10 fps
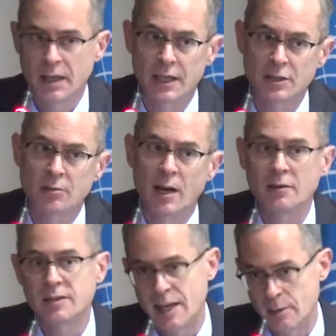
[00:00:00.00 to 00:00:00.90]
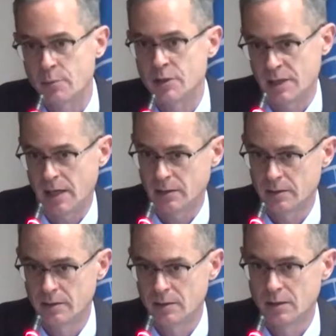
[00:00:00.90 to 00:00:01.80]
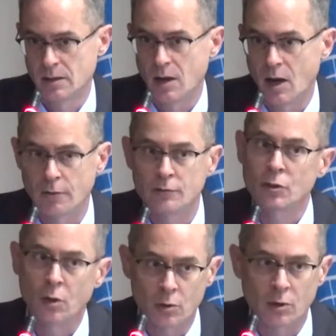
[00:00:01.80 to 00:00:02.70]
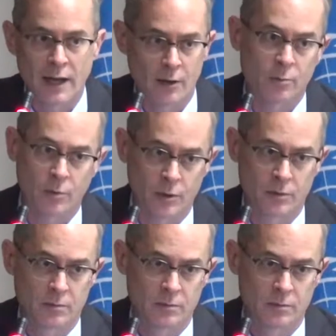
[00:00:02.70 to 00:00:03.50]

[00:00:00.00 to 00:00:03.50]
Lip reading: it's around 10% of total output.